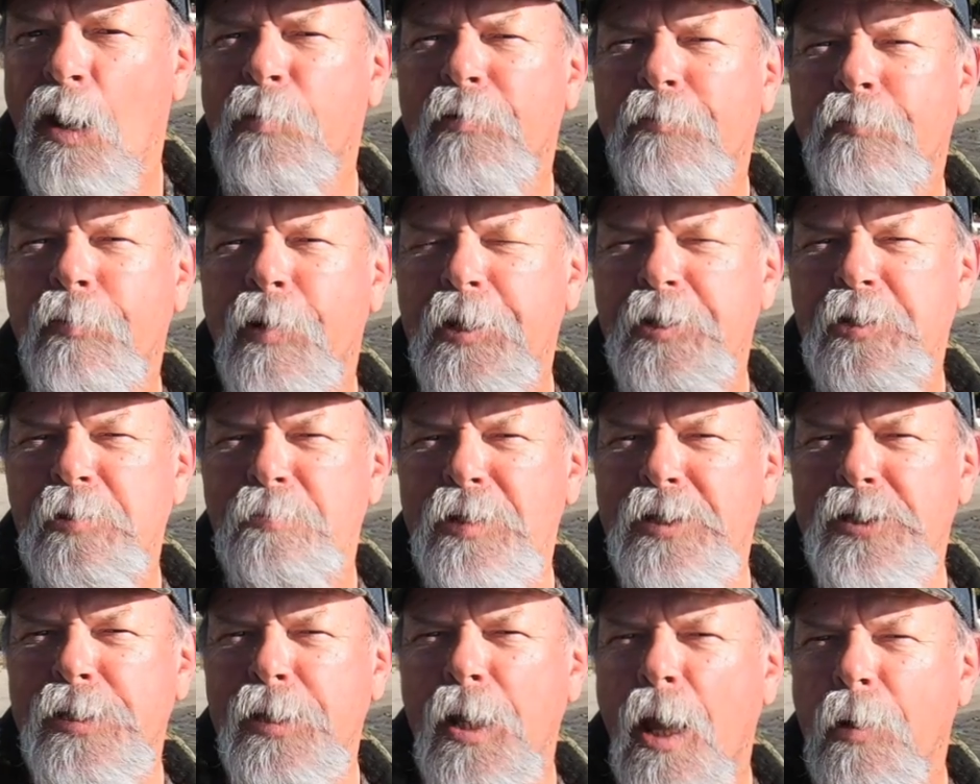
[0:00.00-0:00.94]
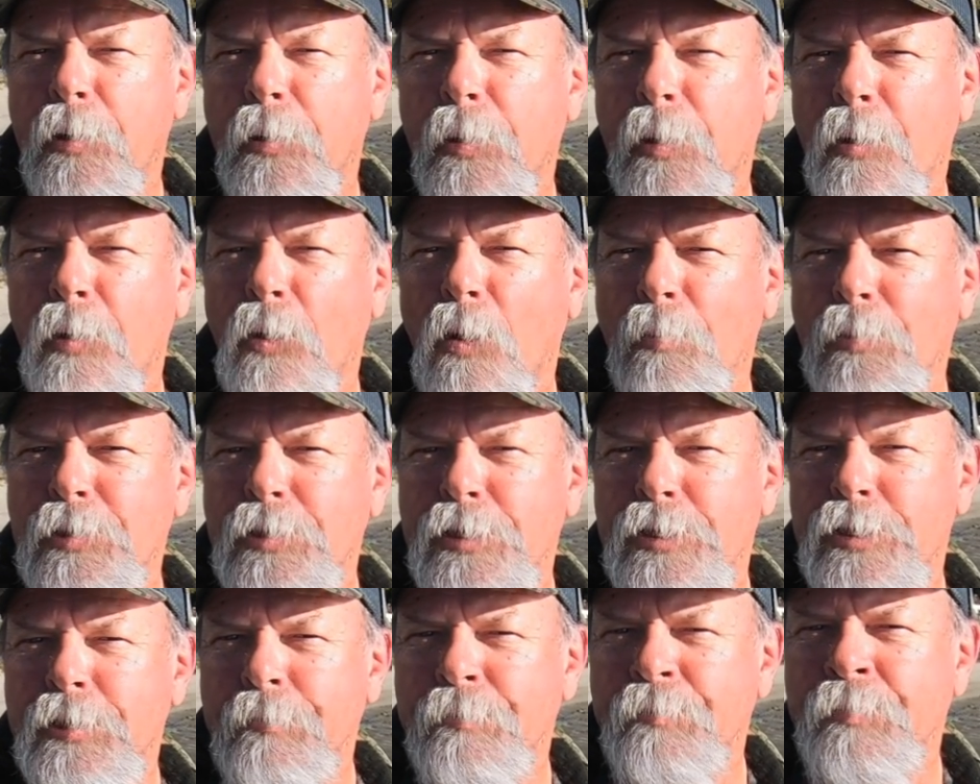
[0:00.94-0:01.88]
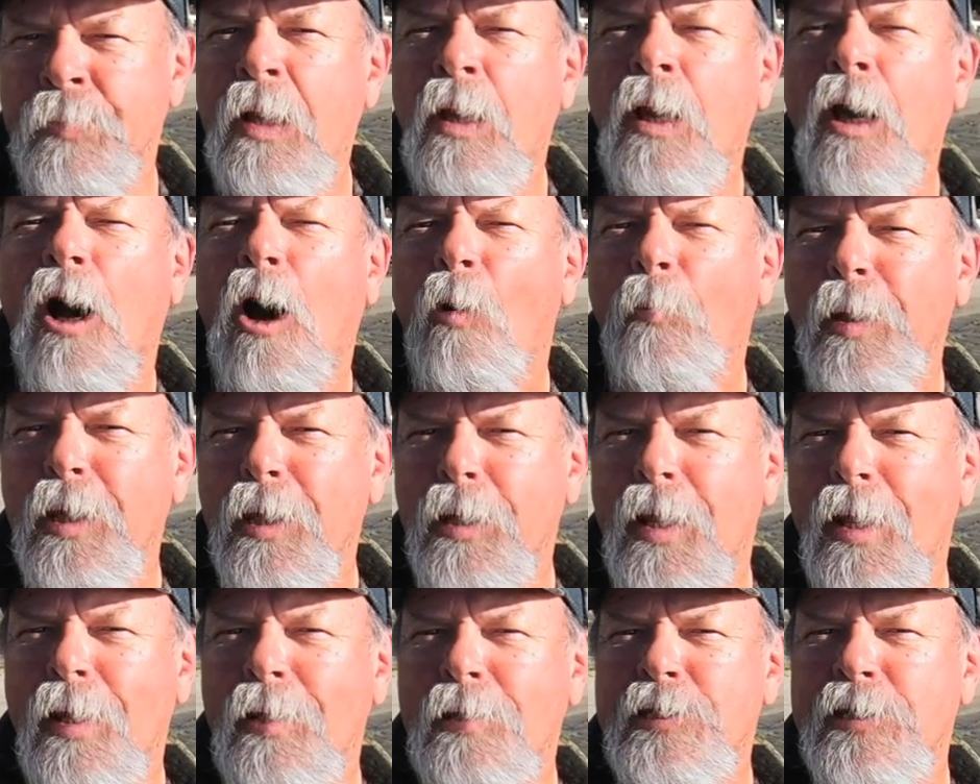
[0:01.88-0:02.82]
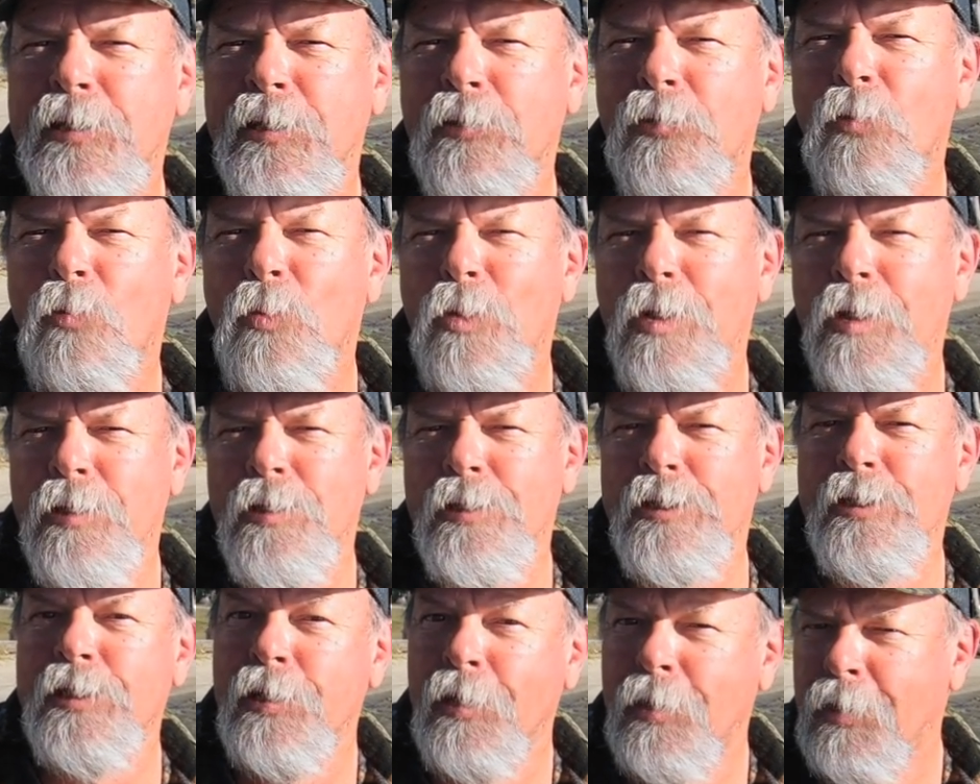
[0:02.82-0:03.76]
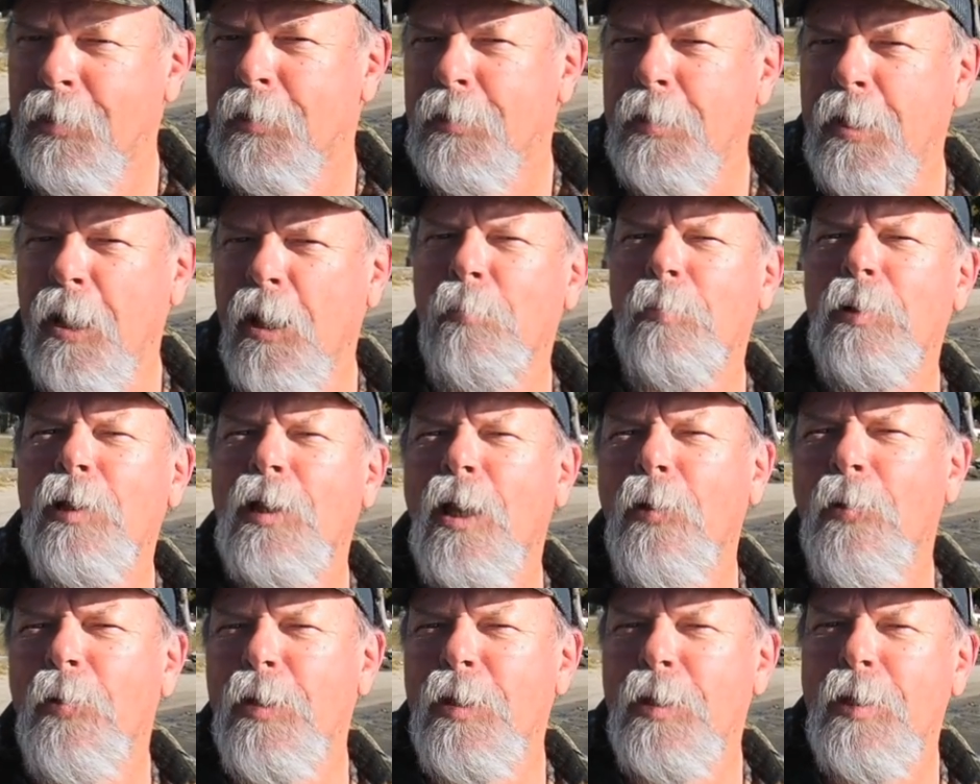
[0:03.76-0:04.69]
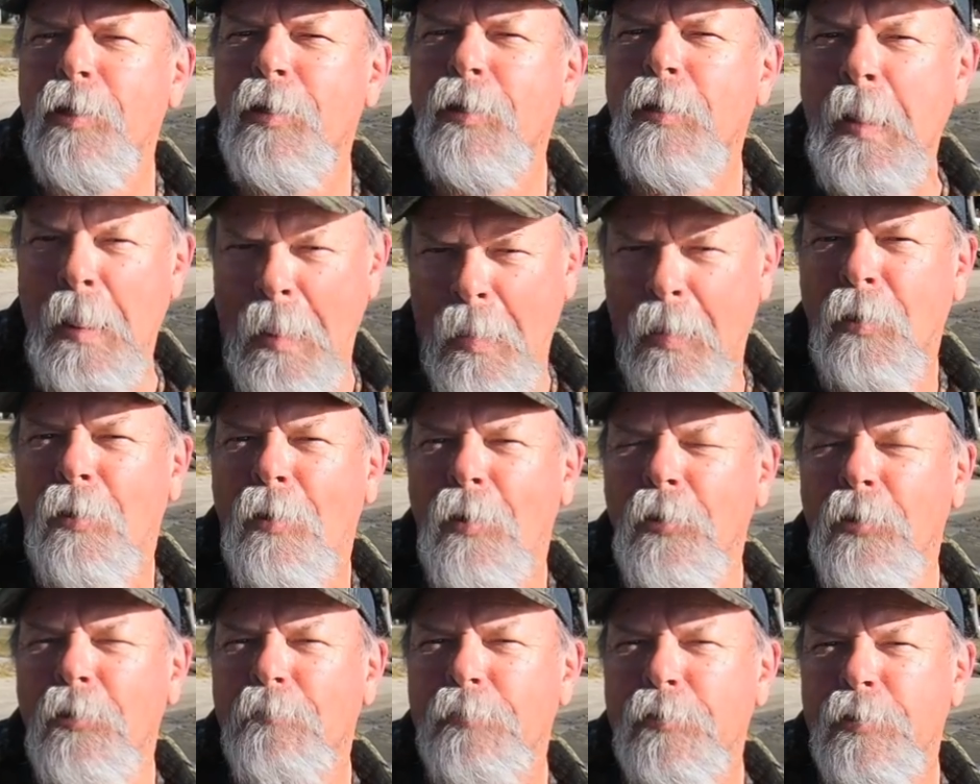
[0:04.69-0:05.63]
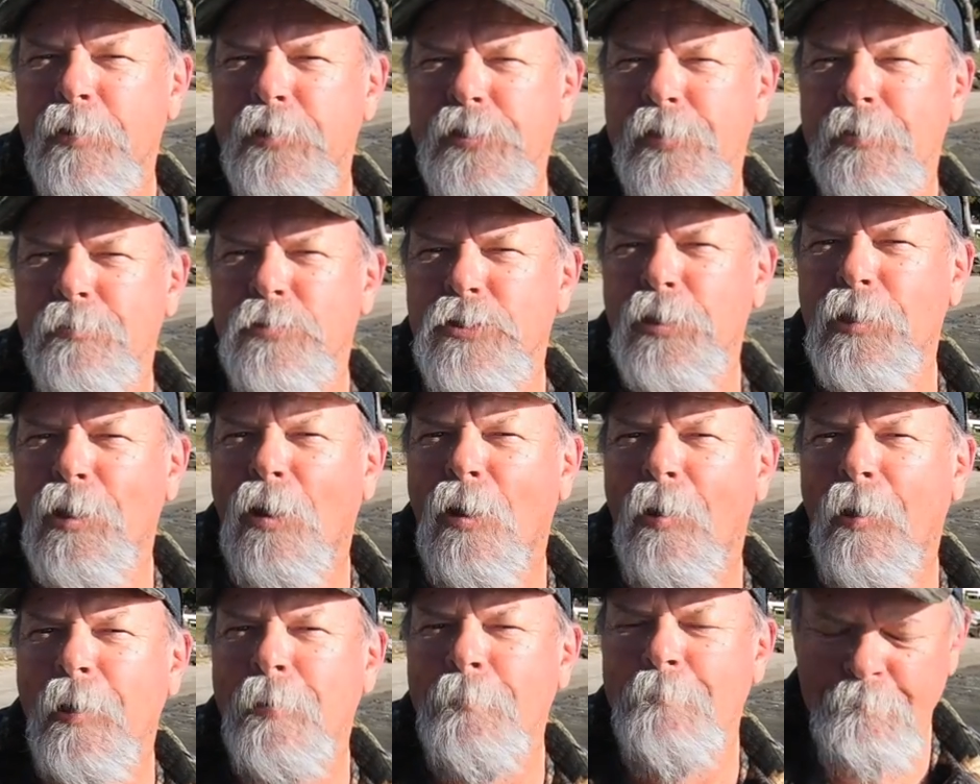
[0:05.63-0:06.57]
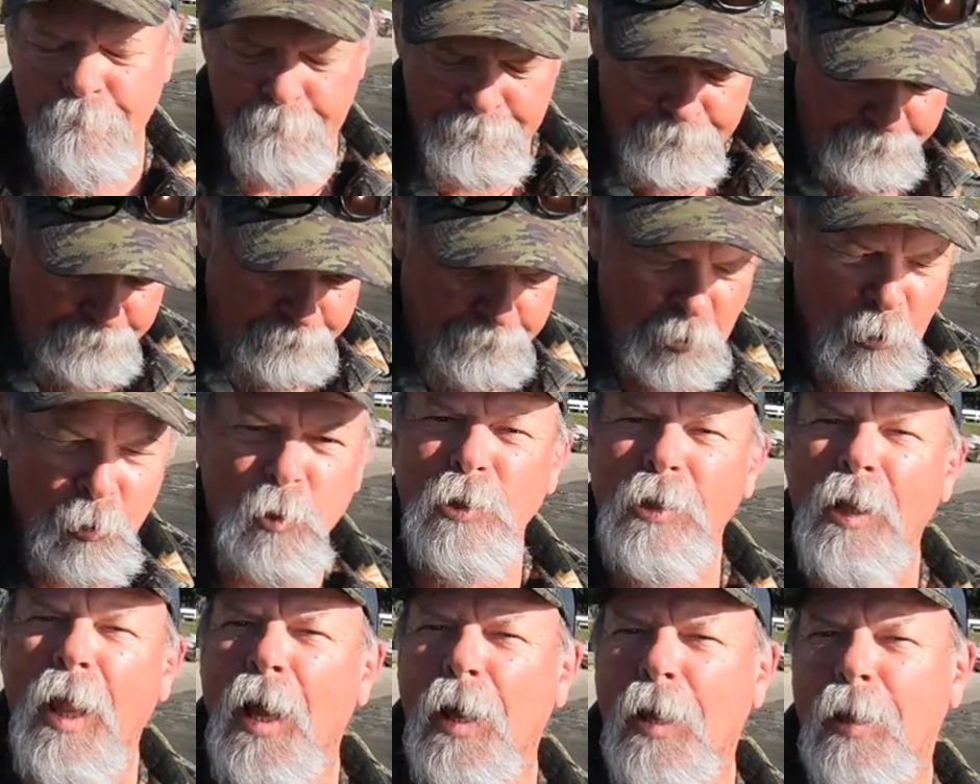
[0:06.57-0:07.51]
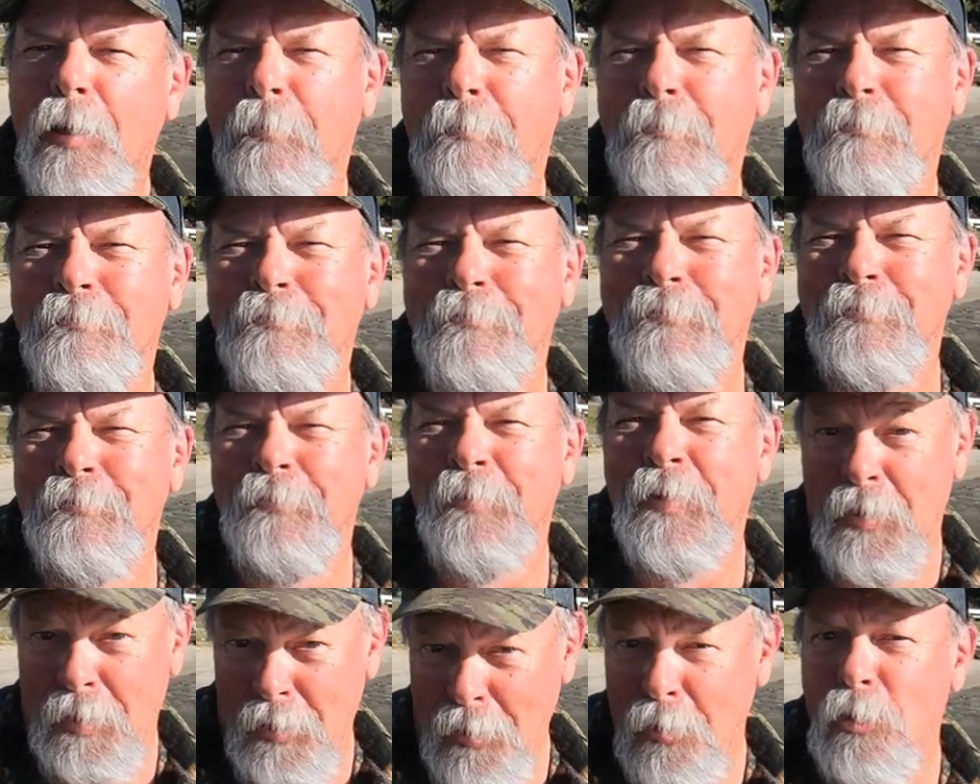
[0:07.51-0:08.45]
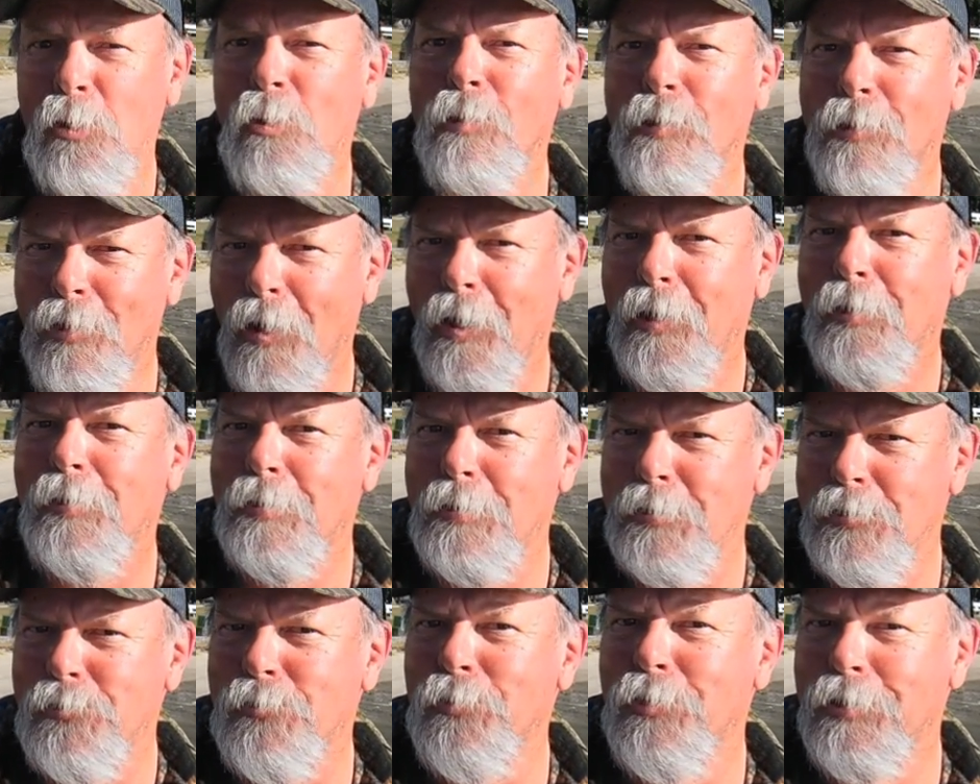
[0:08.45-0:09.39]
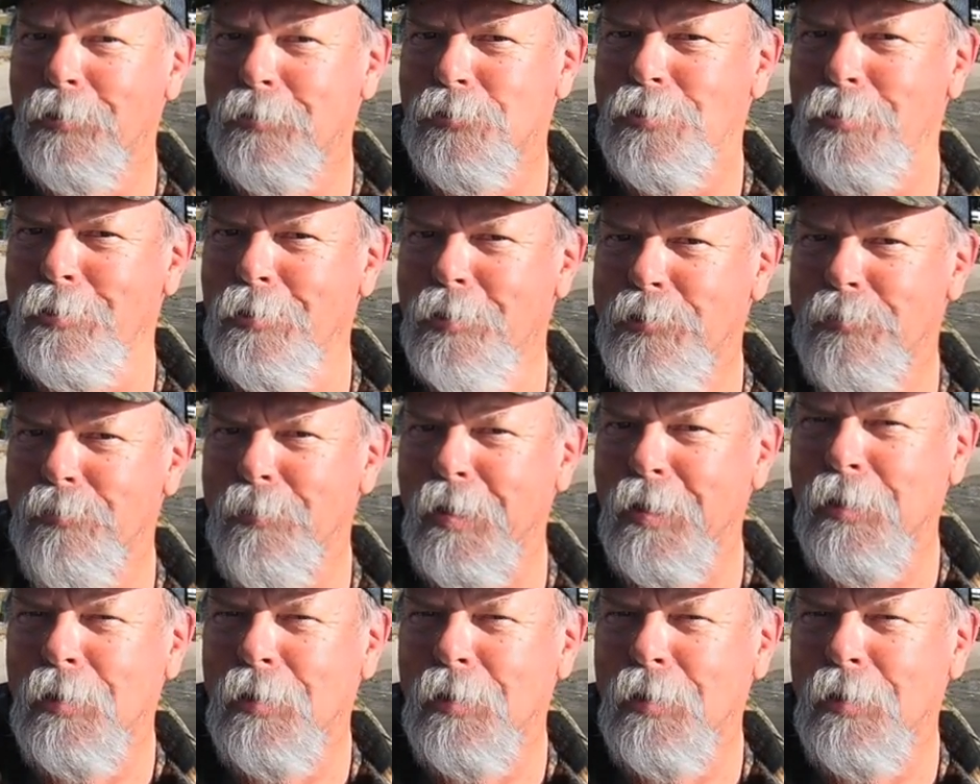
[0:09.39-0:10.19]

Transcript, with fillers: I'm afraid you missed out on the competition. I'll be announcing the winners down below here on the first of July. Good luck. You'll like these reels, trust me.